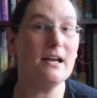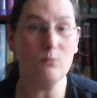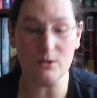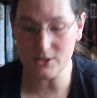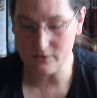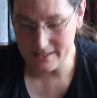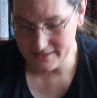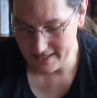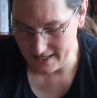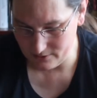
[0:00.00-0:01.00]
it was a great
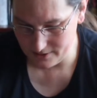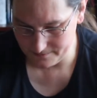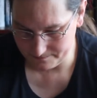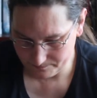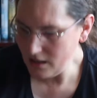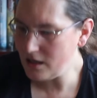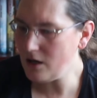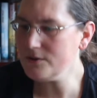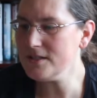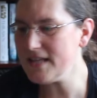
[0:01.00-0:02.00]
day out. Uh,
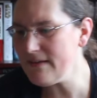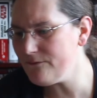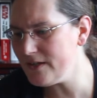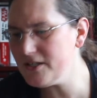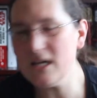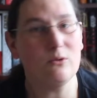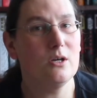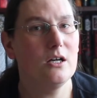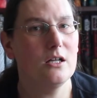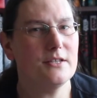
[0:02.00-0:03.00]
on the same video,
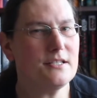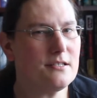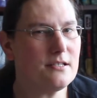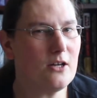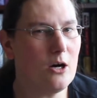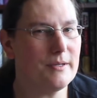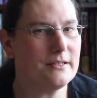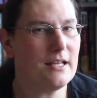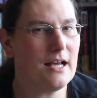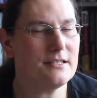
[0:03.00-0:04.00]
this is a
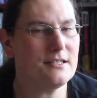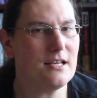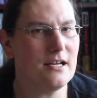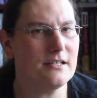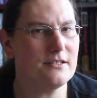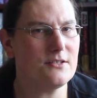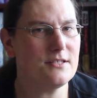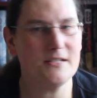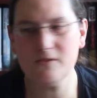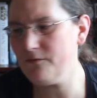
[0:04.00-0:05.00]
comment that uh, doesn't
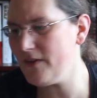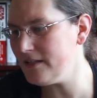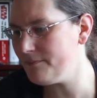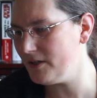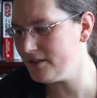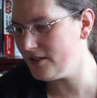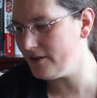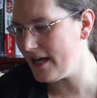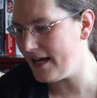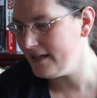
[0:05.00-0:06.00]
seem to fit, but
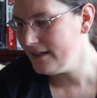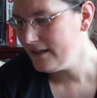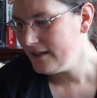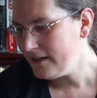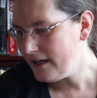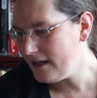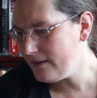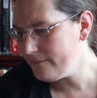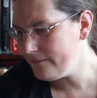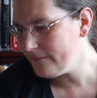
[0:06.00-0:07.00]
okay.
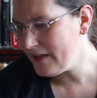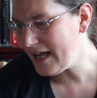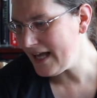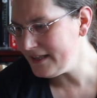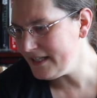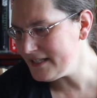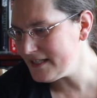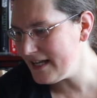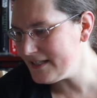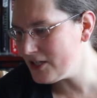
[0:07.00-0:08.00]
Um, Hadley
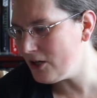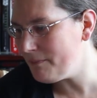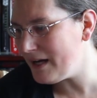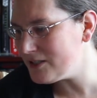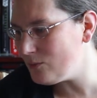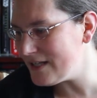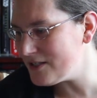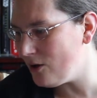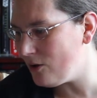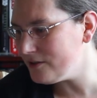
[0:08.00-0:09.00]
says, come back to
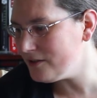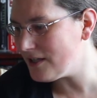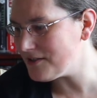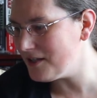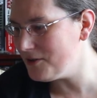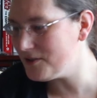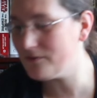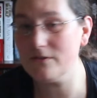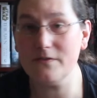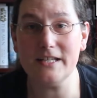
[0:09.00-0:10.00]
Westhoughton, there's loads of
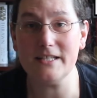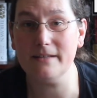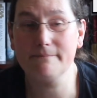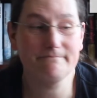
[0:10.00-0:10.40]
graffiti.